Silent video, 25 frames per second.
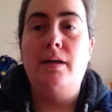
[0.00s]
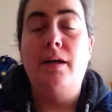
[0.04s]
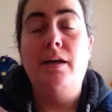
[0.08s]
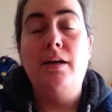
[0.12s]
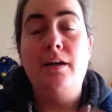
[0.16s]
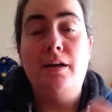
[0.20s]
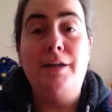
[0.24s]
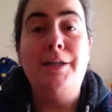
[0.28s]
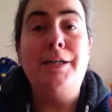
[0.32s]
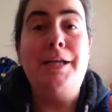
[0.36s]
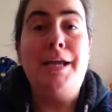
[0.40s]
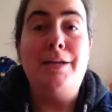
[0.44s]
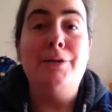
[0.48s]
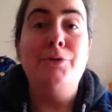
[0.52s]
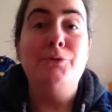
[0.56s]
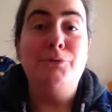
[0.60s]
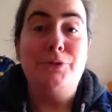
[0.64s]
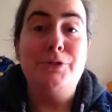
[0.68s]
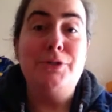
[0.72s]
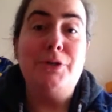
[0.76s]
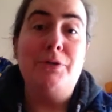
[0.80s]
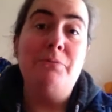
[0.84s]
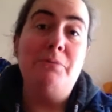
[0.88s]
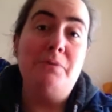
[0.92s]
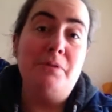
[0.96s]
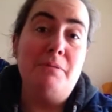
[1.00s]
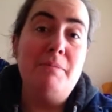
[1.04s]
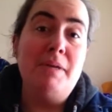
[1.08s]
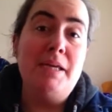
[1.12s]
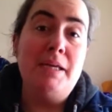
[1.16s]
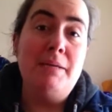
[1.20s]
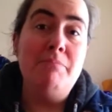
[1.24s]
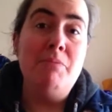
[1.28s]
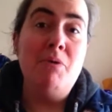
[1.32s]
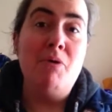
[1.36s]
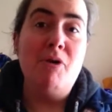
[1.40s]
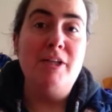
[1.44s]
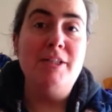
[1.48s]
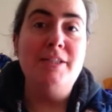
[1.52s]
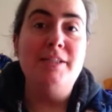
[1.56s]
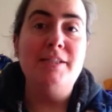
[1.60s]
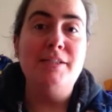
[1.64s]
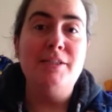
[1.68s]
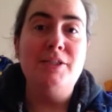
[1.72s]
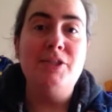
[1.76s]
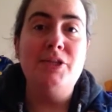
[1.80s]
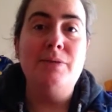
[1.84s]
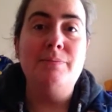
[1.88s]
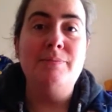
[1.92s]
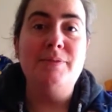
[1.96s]
and also with me in mind in
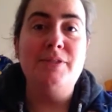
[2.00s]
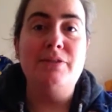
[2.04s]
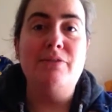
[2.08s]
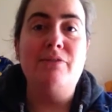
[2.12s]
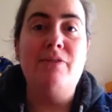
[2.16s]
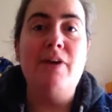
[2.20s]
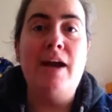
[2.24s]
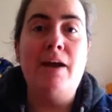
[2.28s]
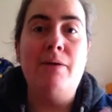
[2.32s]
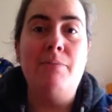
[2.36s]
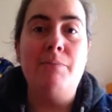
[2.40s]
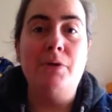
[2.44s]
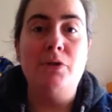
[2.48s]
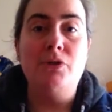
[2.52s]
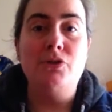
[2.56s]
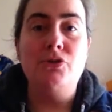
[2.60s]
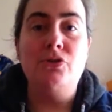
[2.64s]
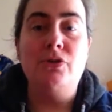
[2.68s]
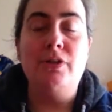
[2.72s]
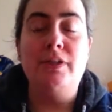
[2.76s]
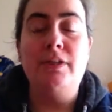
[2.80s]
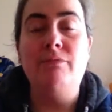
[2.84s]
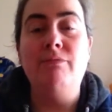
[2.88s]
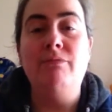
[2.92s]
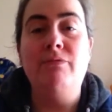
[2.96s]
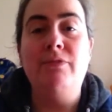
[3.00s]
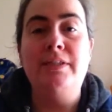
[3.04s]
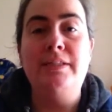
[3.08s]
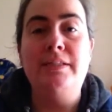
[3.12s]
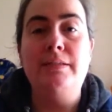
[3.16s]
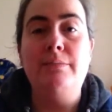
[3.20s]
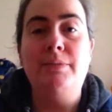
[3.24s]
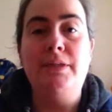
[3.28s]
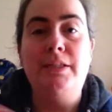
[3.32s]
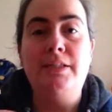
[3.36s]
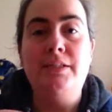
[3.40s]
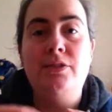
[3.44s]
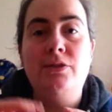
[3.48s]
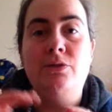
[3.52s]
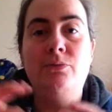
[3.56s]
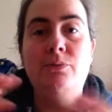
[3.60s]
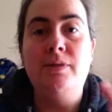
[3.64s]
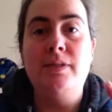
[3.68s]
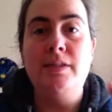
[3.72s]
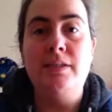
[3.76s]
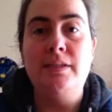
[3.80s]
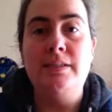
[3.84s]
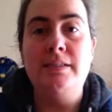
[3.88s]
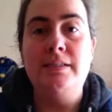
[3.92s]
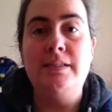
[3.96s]
terms of how much I can feasibly do
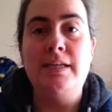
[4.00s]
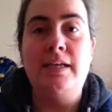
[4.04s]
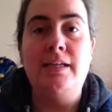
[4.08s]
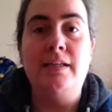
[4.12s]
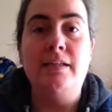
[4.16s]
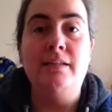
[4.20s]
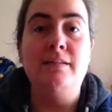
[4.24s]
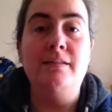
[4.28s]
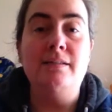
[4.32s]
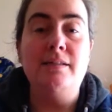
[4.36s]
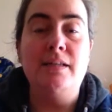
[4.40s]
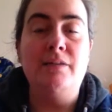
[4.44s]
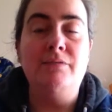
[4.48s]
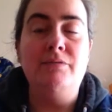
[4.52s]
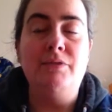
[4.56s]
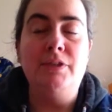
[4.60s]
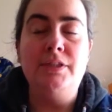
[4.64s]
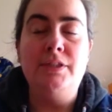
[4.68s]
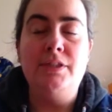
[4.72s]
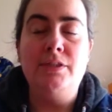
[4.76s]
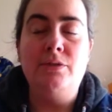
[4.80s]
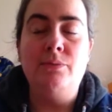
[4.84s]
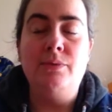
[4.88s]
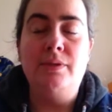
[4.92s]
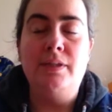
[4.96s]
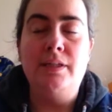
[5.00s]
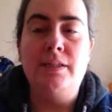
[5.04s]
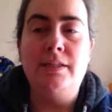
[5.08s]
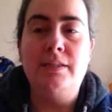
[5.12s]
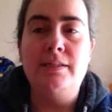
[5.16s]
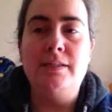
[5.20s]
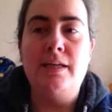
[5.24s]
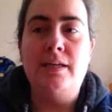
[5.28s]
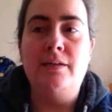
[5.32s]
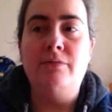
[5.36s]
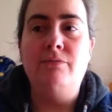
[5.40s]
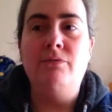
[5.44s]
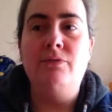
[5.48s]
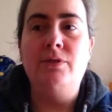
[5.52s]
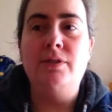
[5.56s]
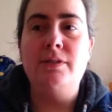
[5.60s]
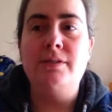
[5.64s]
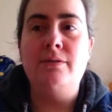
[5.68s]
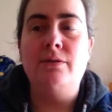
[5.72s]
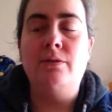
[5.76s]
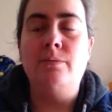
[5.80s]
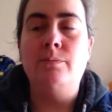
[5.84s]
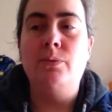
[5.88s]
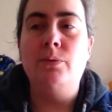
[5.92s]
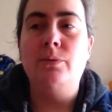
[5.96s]
within a day and safely do within a day, for
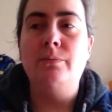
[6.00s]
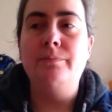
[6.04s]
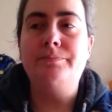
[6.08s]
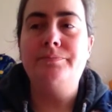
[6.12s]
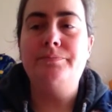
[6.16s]
example.